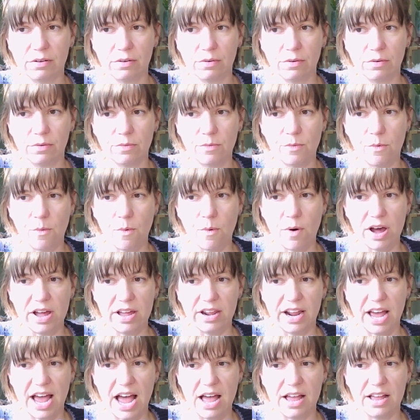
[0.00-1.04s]
what
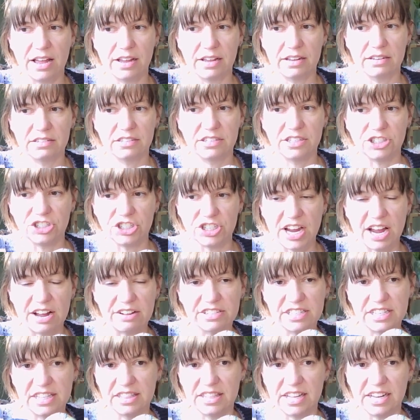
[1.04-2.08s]
stitch
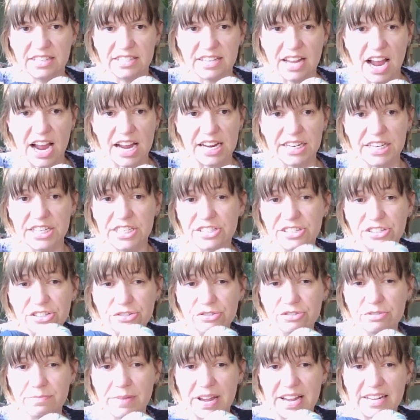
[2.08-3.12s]
counts and things I need to do
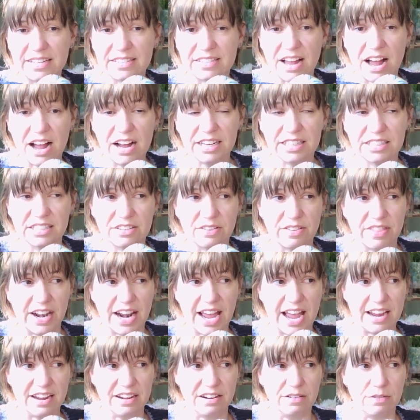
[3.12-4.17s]
to make socks so that
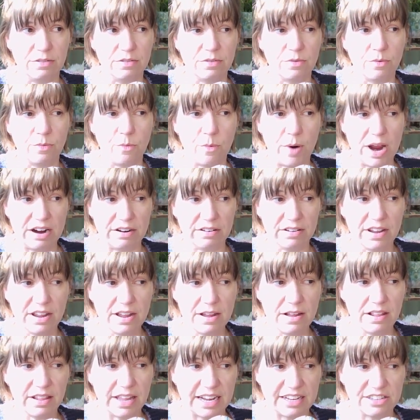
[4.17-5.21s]
I can wear them,
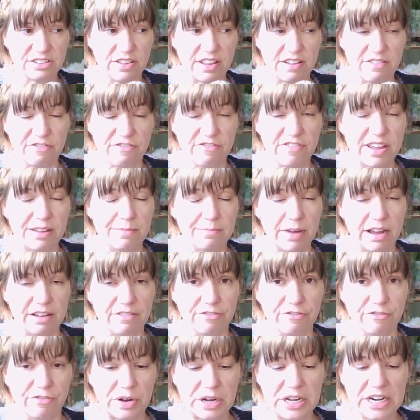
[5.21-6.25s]
like so they fit my
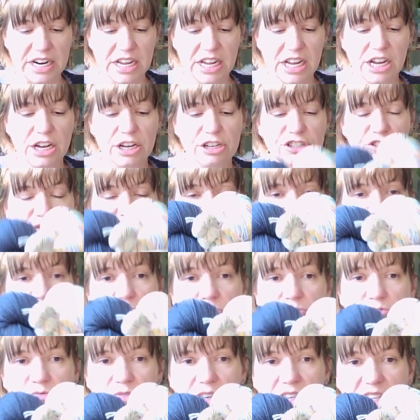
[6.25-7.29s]
foot. So I
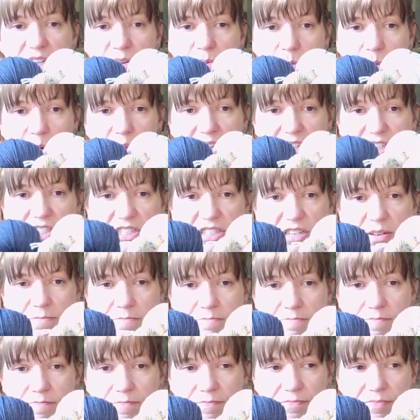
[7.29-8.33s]
don't really want
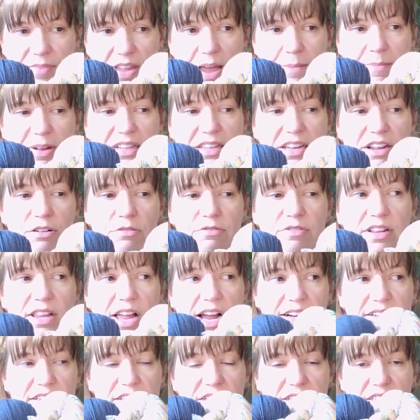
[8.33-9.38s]
to, I'm a little
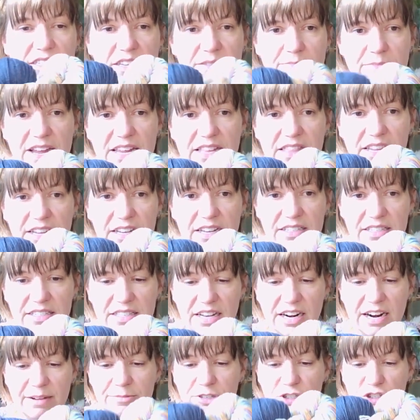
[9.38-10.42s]
reluctant to make these that
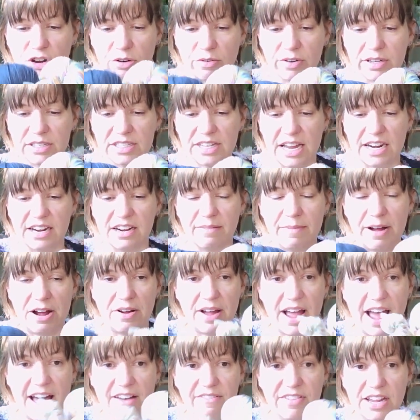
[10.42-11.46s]
I'm so excited about
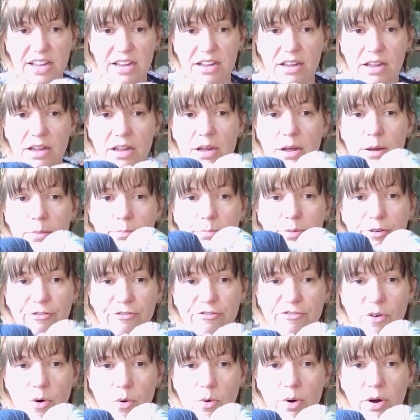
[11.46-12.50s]
having
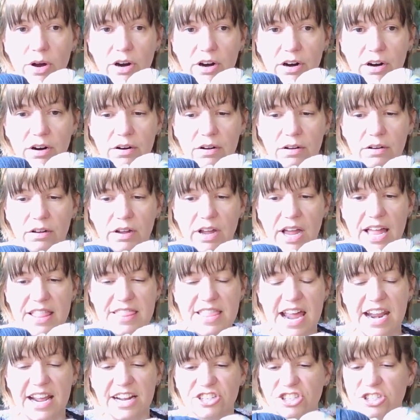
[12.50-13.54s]
before, and
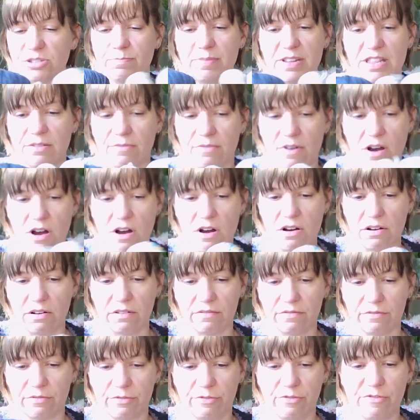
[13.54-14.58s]
then it just be the
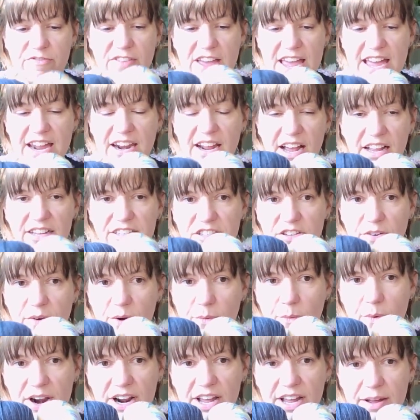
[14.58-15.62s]
wrong fit. So I
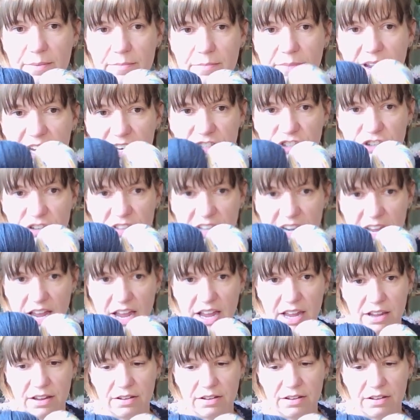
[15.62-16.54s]
want to make sure that I